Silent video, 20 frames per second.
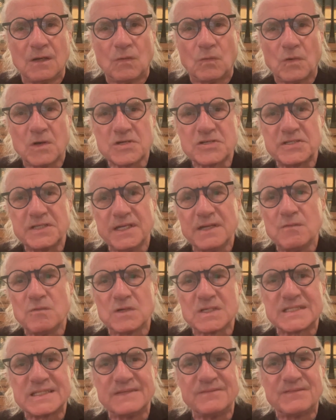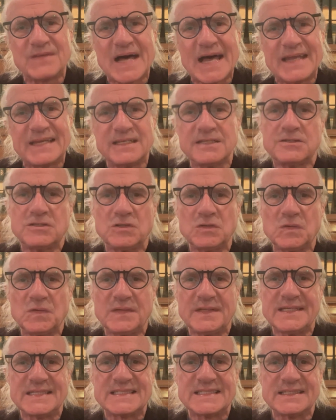Wershing was invited to
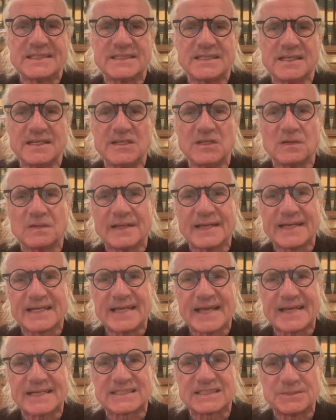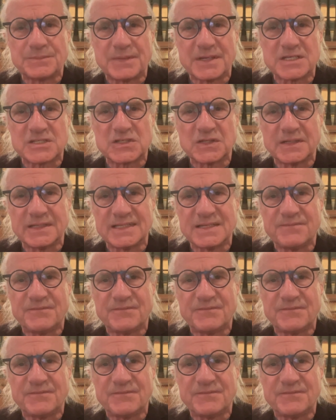the Centennial Exhibition in